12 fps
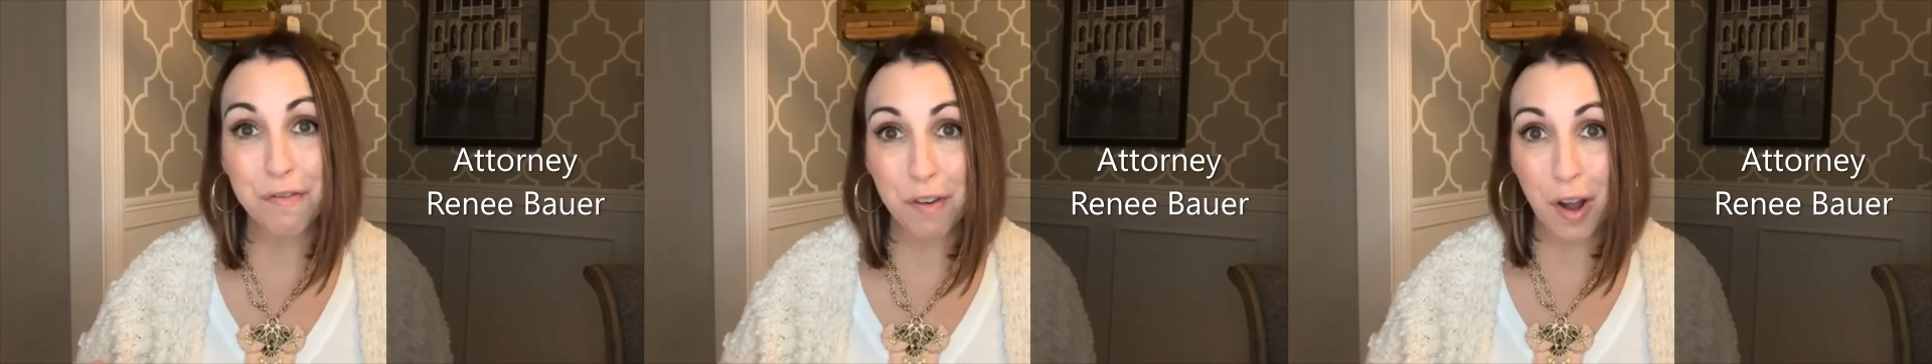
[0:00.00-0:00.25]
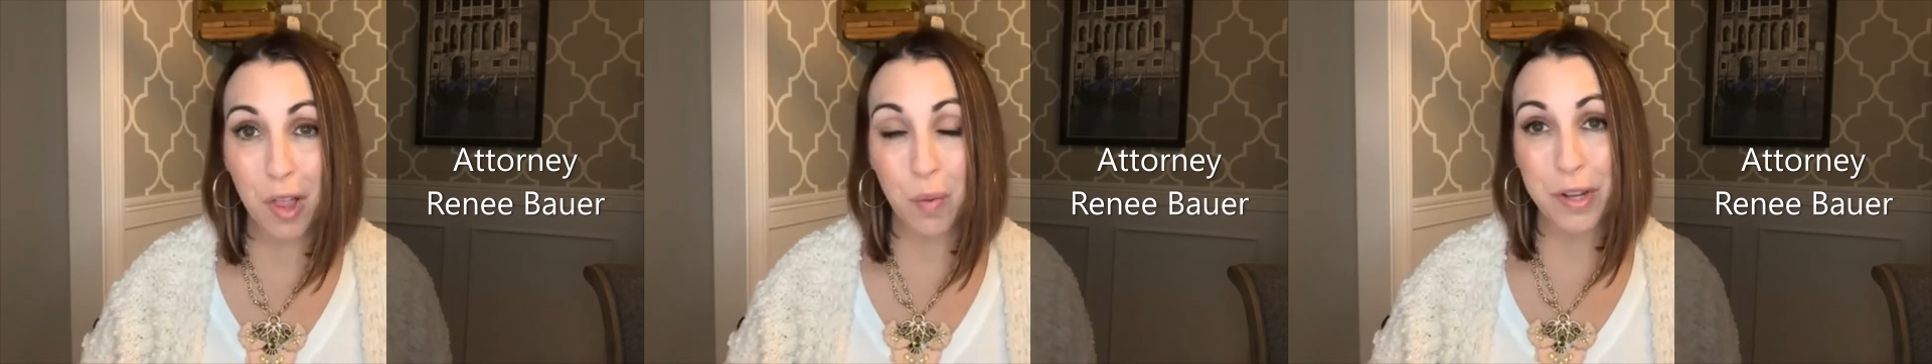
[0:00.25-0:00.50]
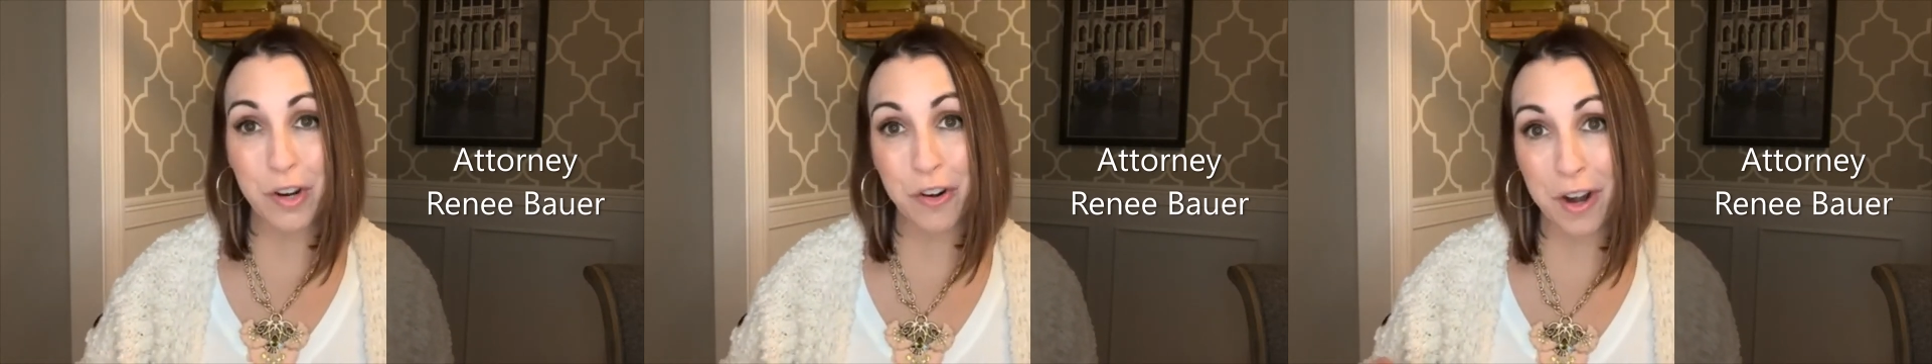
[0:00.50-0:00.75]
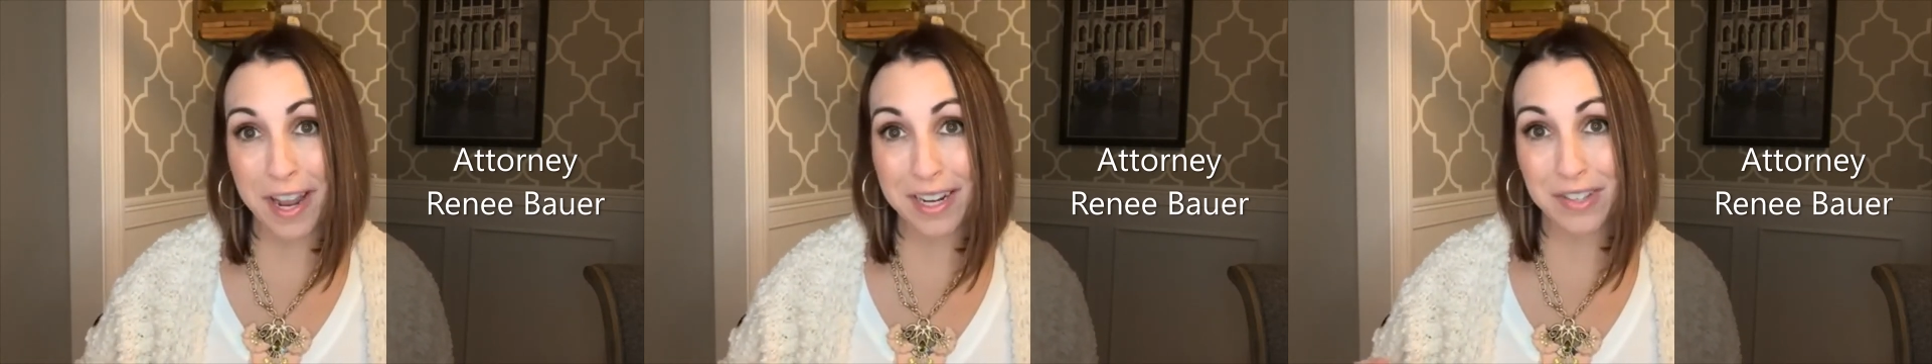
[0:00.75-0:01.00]
following
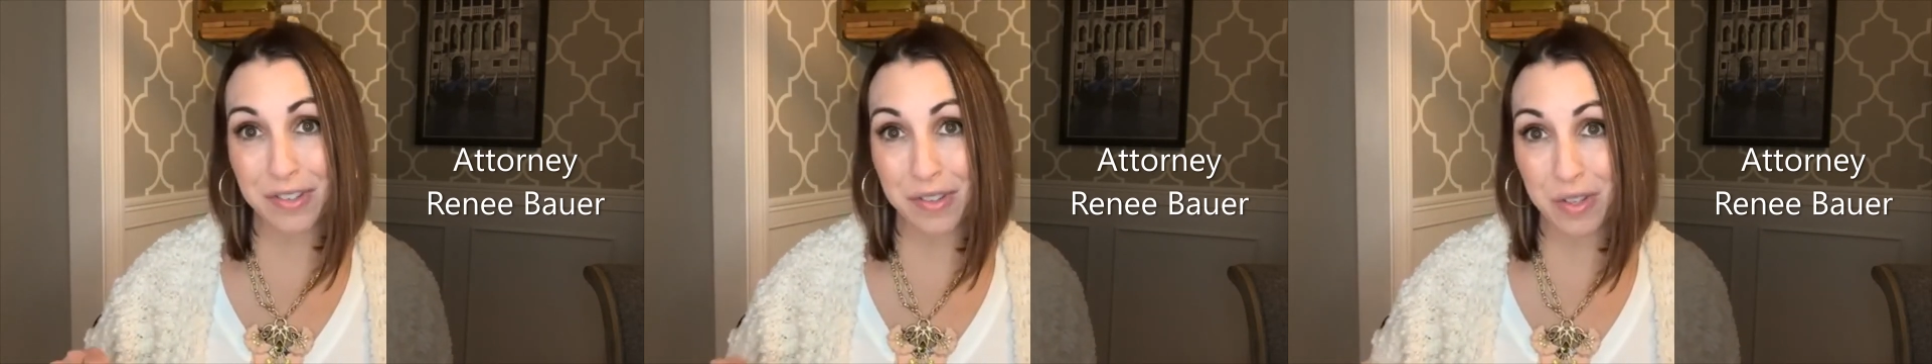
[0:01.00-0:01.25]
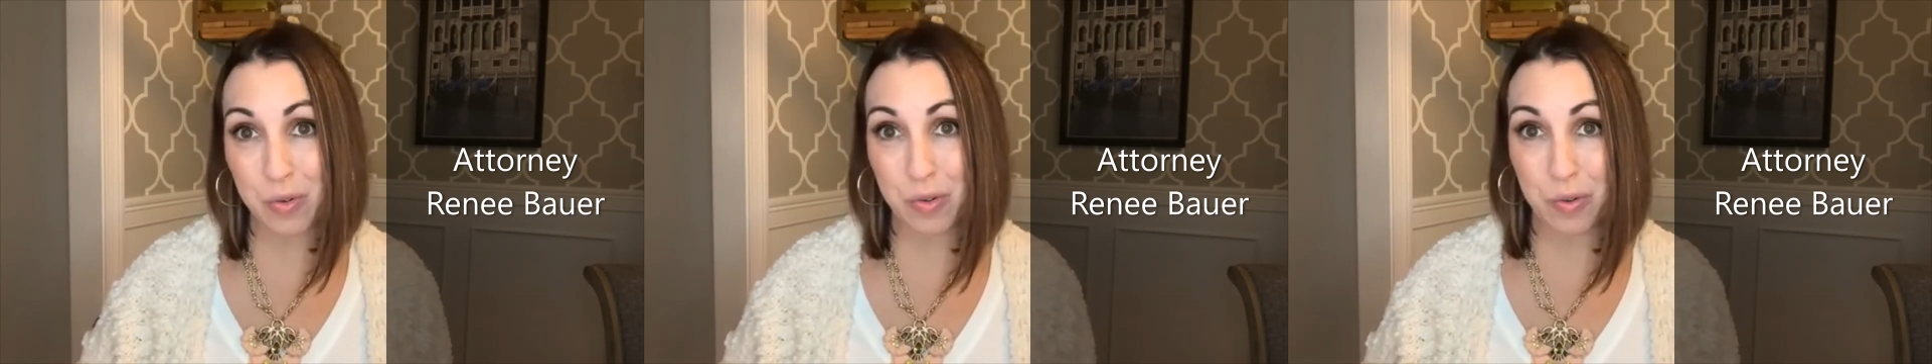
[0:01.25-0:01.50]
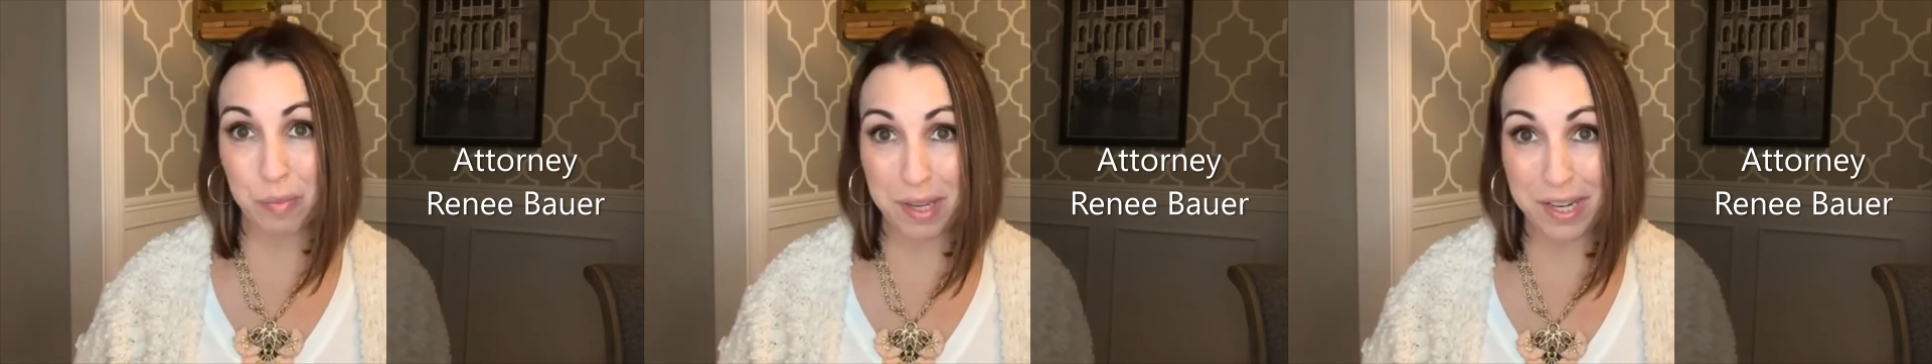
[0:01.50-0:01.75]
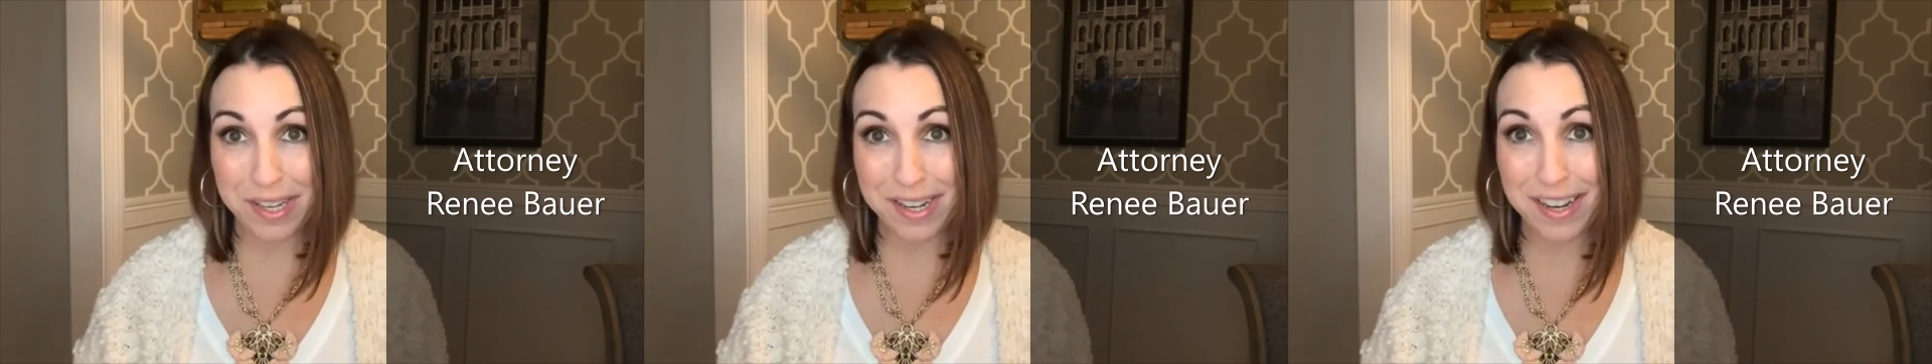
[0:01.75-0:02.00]
her ex on social
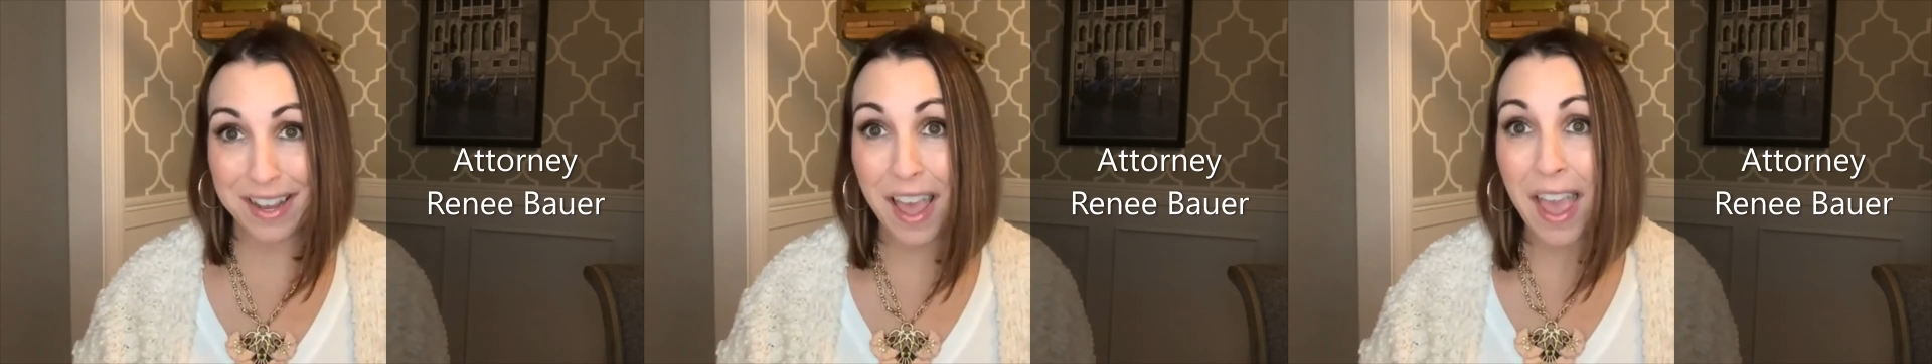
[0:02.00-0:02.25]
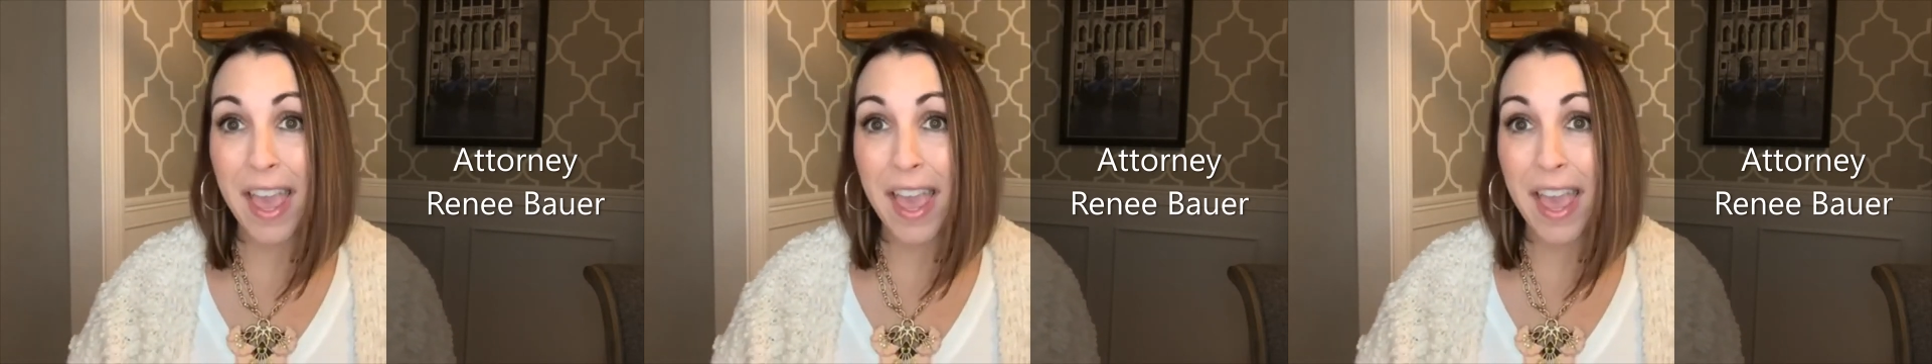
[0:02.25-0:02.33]
media,